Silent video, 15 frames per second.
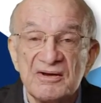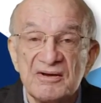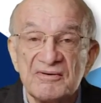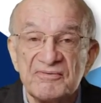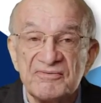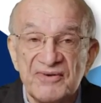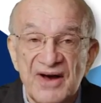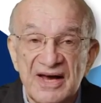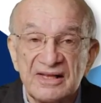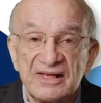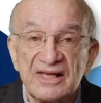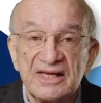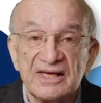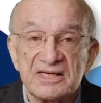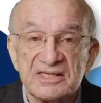
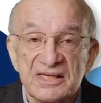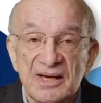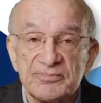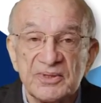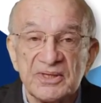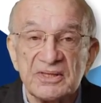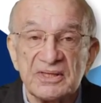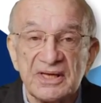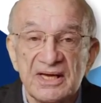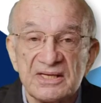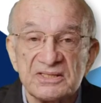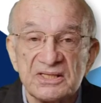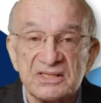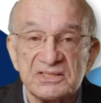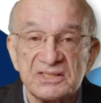finally accepted the
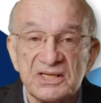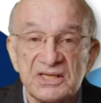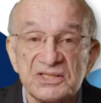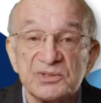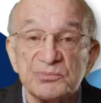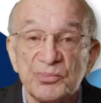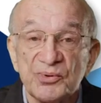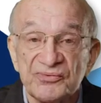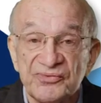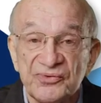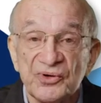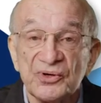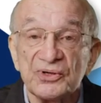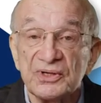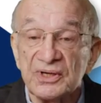SEC's
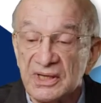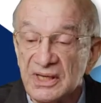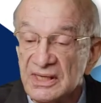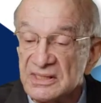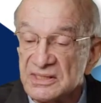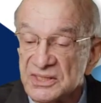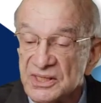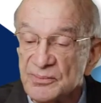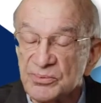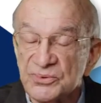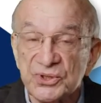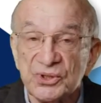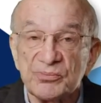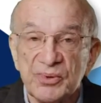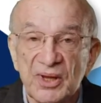preferred keen
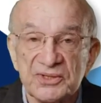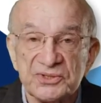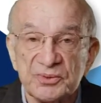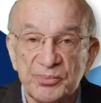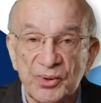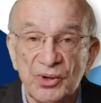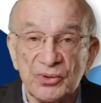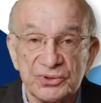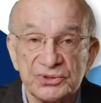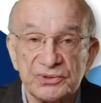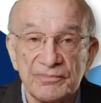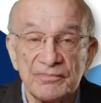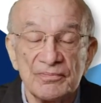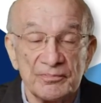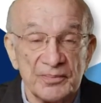surplus approach.
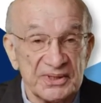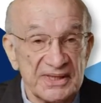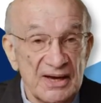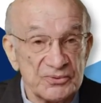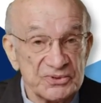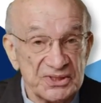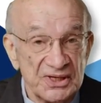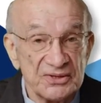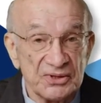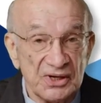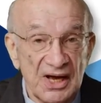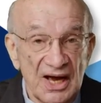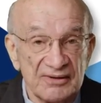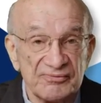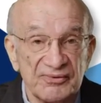But that was another
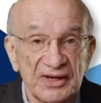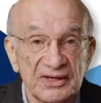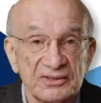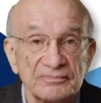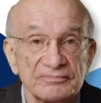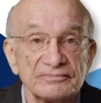conflict.